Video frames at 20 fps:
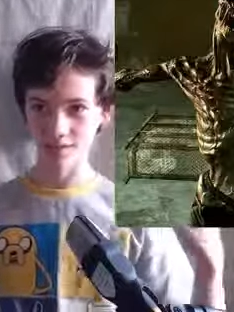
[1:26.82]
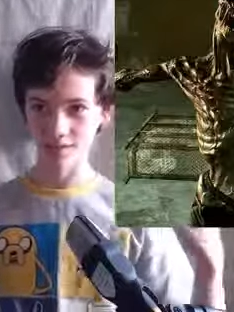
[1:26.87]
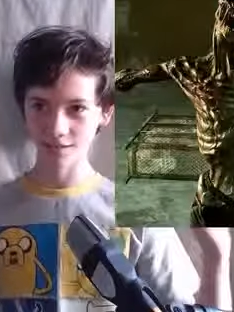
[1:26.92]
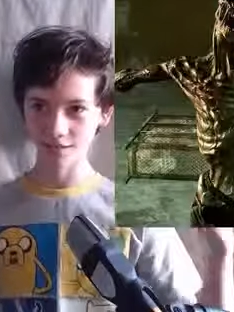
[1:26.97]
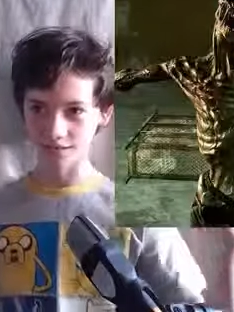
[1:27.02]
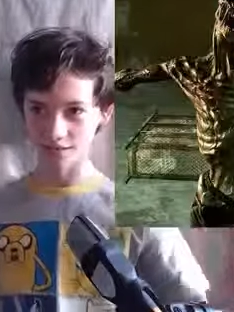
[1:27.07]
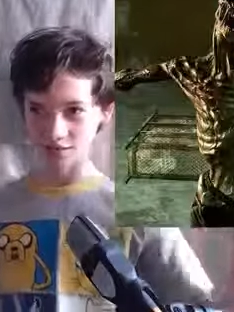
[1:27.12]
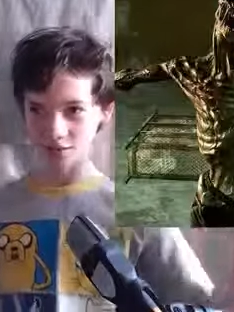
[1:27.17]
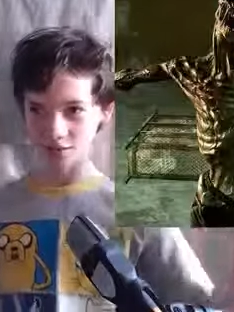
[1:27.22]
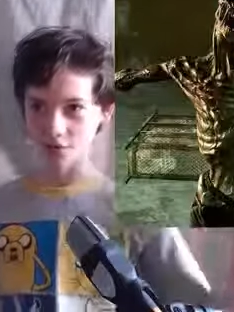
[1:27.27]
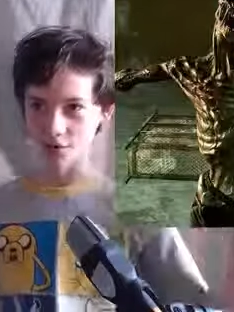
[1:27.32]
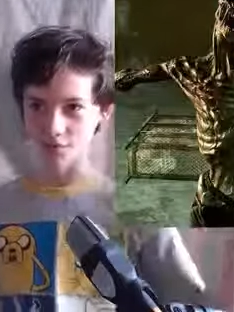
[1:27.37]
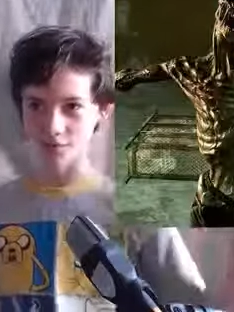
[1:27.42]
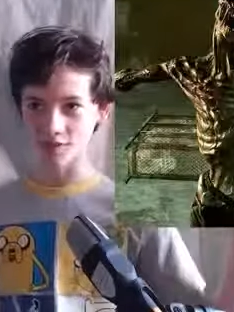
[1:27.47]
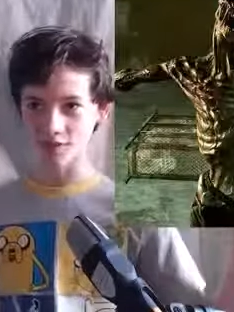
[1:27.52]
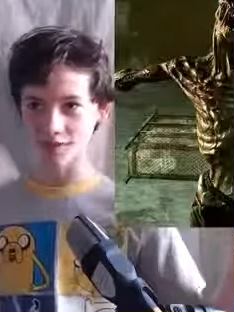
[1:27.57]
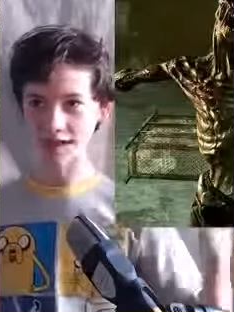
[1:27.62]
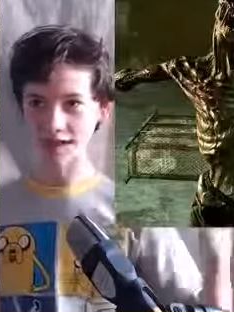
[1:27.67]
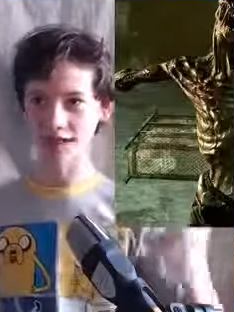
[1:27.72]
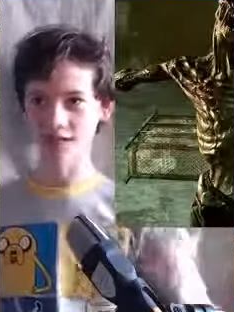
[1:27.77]
sort of
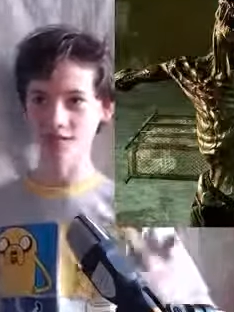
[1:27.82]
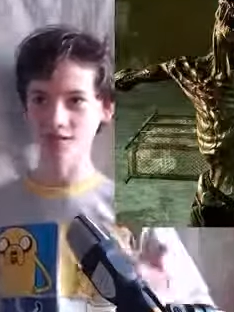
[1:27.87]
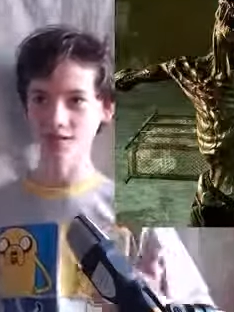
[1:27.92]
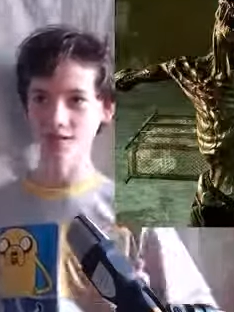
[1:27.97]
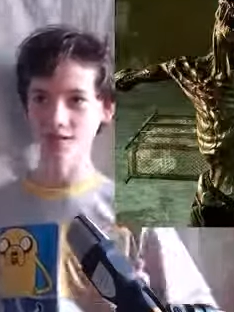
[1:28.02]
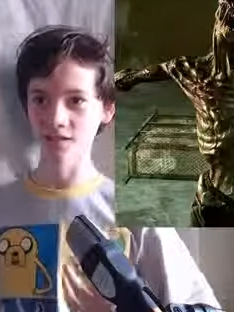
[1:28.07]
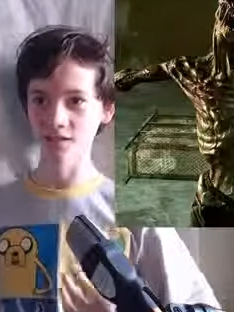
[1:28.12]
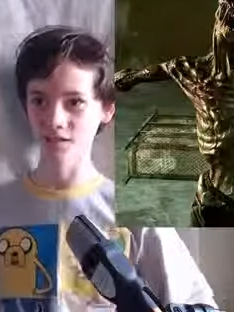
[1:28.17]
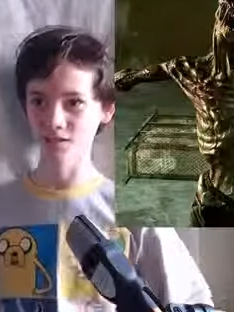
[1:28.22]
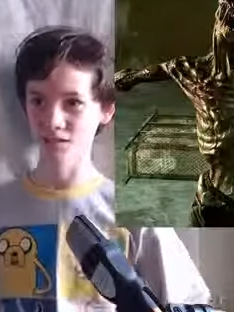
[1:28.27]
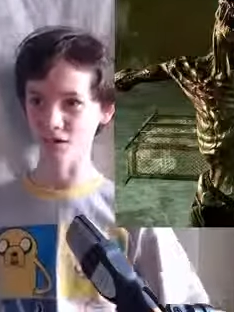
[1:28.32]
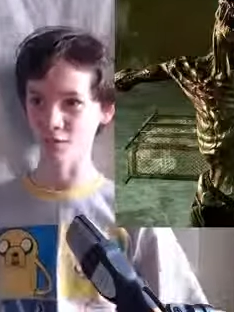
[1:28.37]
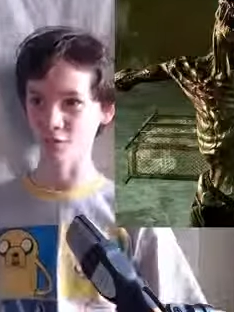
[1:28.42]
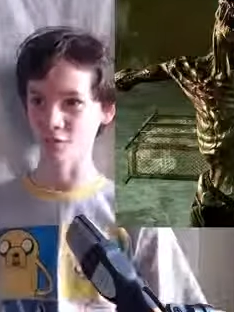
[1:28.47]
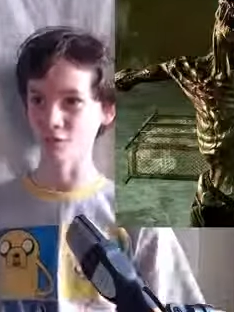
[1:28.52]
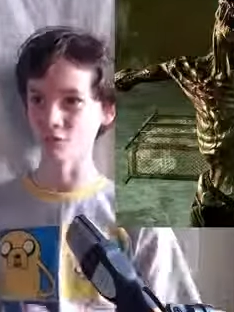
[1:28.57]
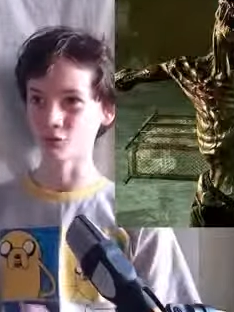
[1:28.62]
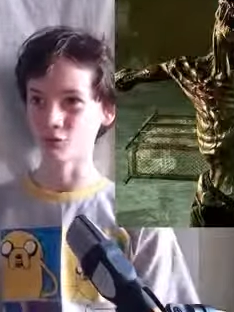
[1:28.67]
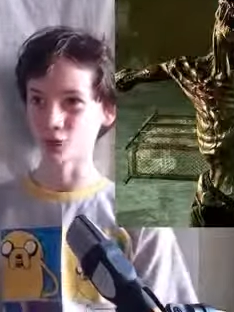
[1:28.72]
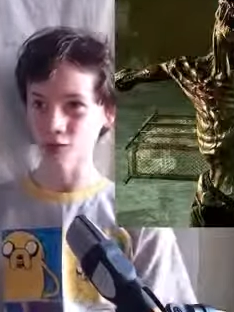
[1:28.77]
skeletons because they've
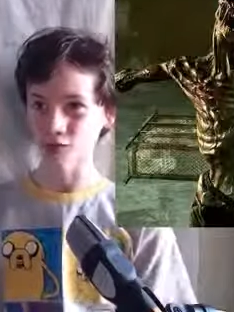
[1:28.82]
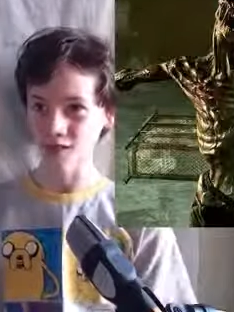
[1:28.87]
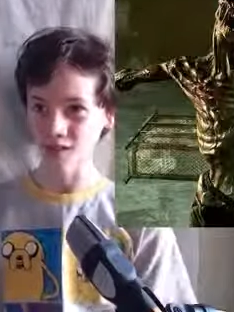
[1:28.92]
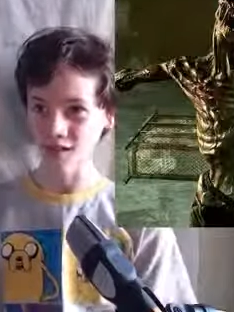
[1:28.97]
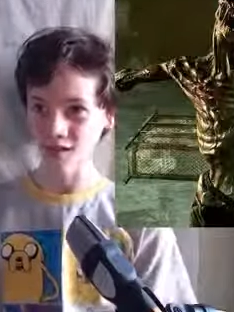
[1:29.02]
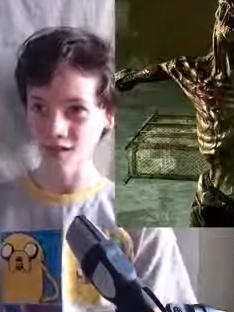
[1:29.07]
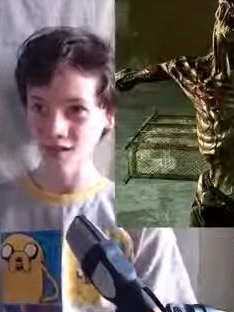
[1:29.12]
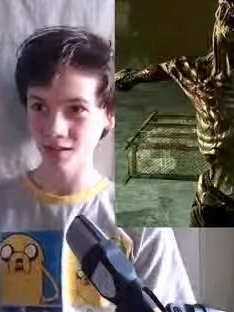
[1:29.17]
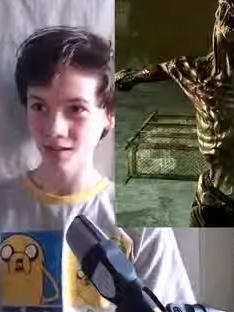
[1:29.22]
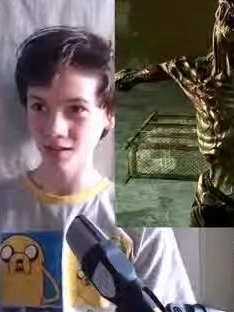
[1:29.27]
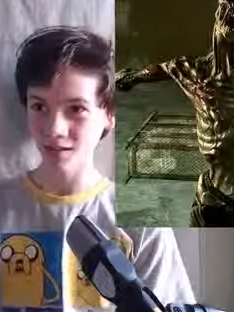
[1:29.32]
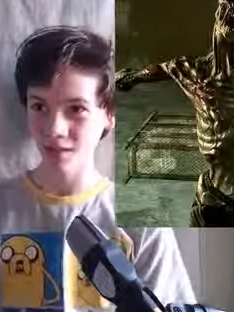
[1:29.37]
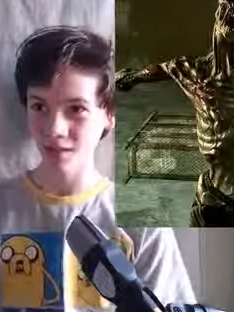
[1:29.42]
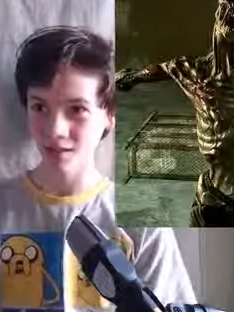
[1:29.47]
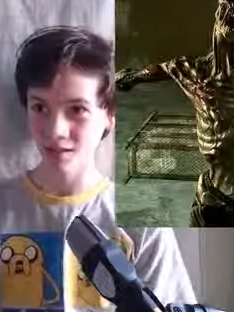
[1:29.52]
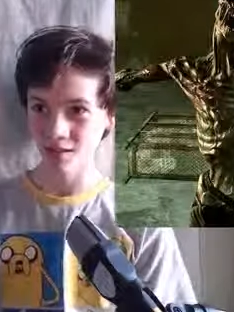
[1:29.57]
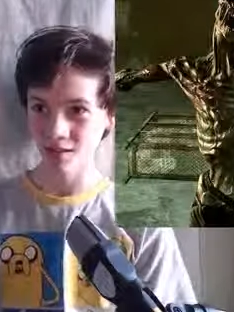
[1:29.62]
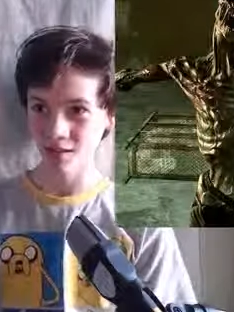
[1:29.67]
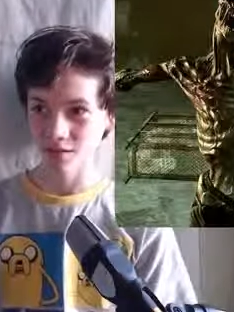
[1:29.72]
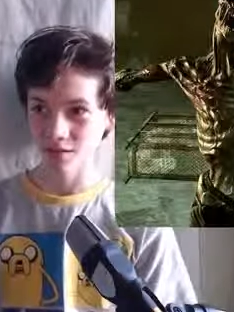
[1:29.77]
been rotting,
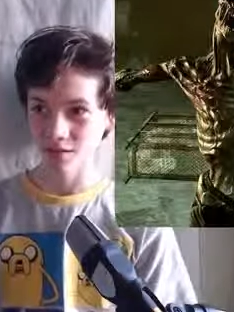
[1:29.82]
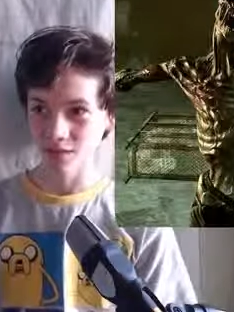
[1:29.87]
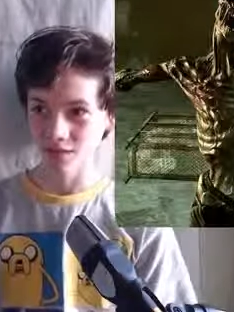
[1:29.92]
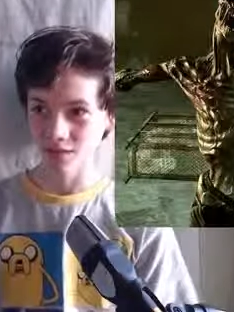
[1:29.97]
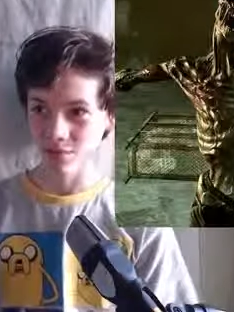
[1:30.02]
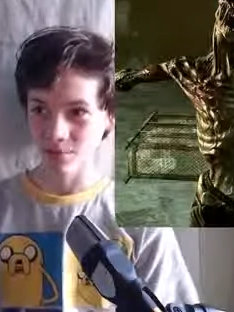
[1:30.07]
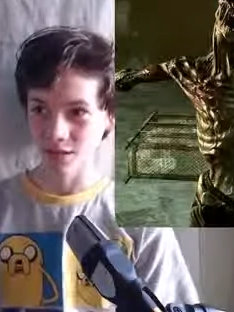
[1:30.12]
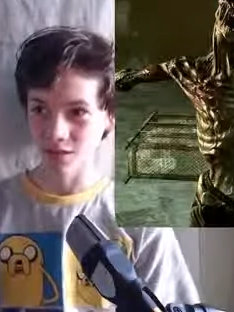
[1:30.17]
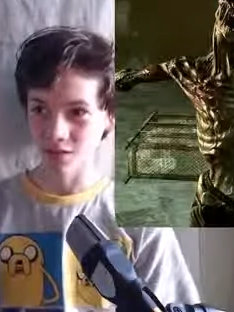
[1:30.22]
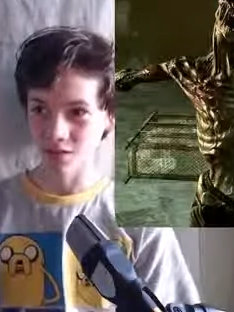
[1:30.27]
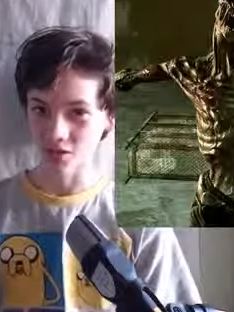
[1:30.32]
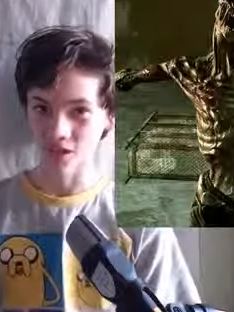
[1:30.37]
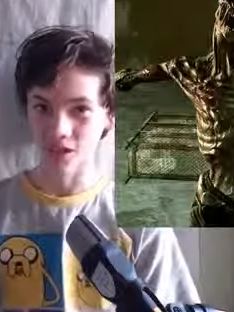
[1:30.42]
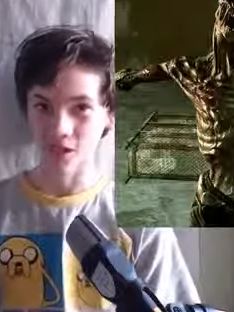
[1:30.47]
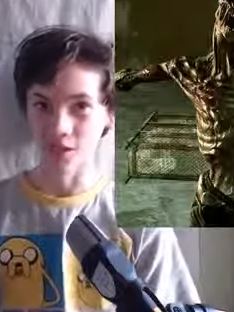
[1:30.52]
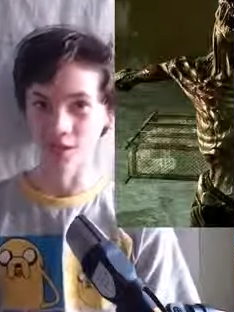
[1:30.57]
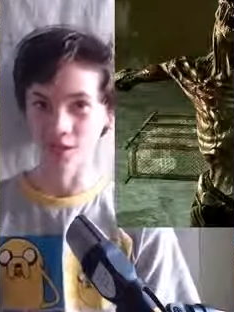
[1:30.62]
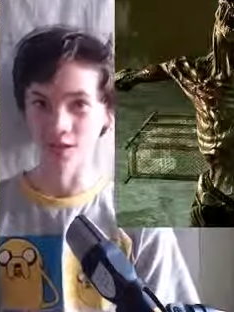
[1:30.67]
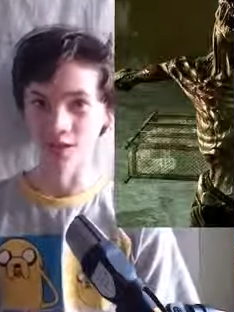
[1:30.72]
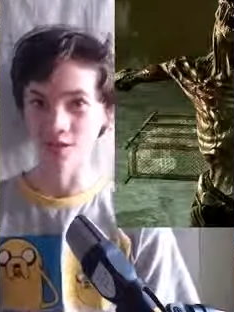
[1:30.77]
which I
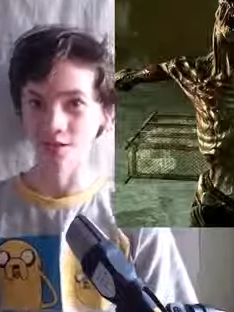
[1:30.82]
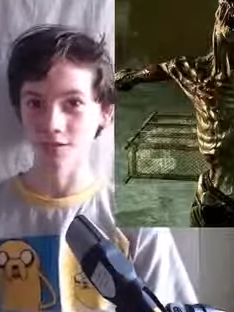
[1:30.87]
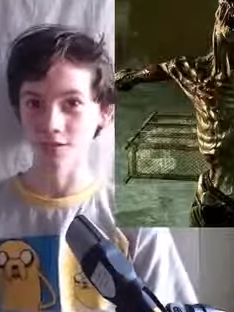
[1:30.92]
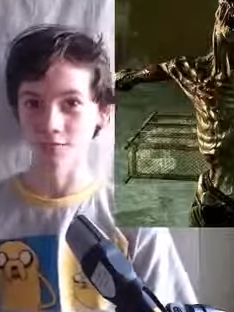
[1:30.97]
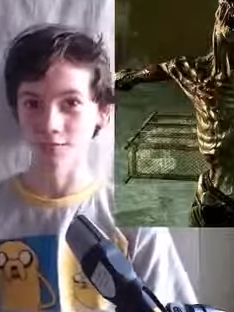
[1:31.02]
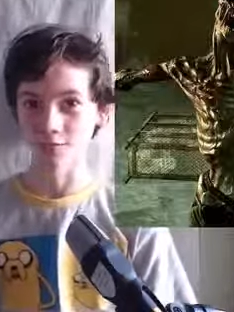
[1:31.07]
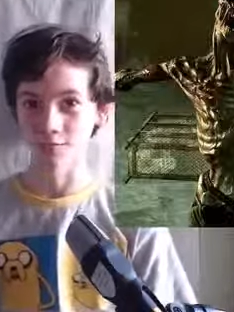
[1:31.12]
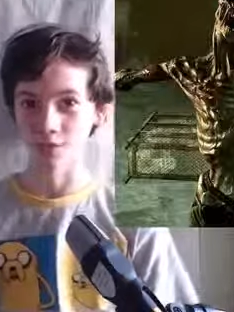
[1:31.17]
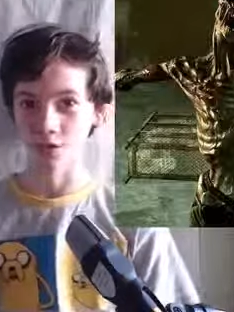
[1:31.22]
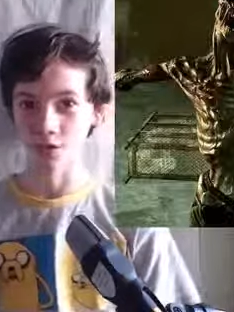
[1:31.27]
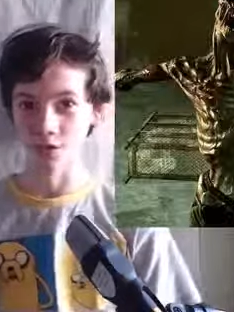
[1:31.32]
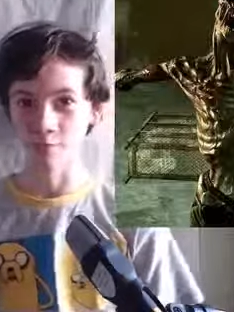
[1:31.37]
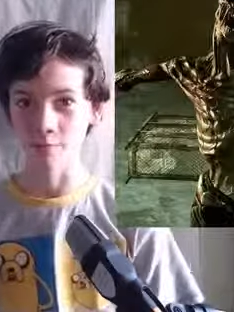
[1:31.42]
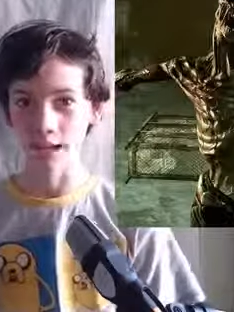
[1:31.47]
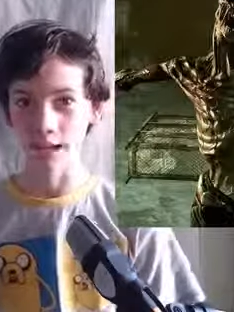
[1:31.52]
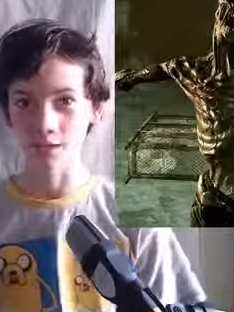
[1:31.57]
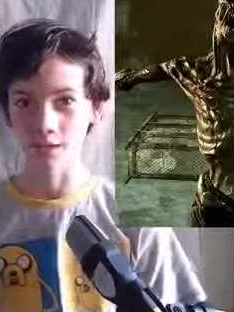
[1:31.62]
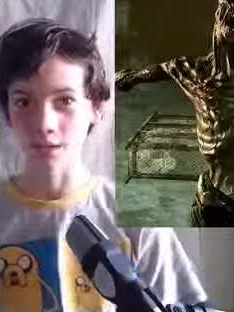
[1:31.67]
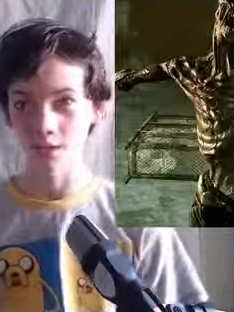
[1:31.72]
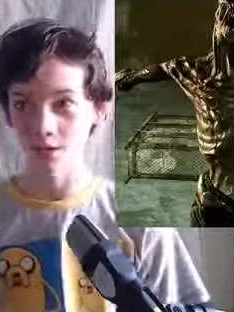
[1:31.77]
think is much
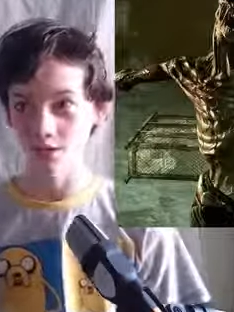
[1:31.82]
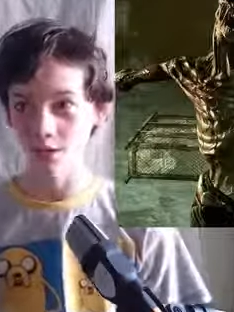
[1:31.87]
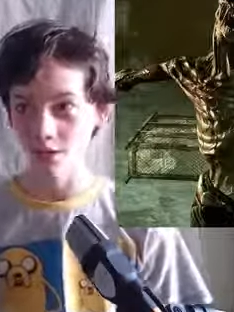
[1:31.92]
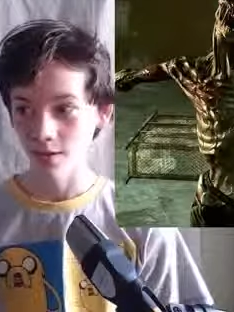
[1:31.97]
better.